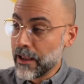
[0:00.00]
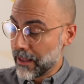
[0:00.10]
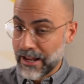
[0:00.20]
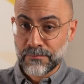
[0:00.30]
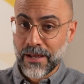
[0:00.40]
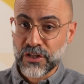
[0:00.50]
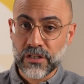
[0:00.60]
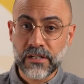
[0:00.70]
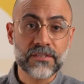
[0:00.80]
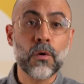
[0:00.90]
and as
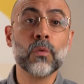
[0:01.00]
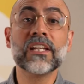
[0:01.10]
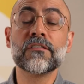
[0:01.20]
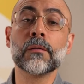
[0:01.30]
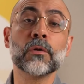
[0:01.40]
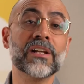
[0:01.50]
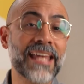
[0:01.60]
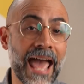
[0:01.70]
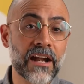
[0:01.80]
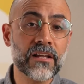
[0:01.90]
mentioned, it's only available in
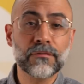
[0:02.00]
Canada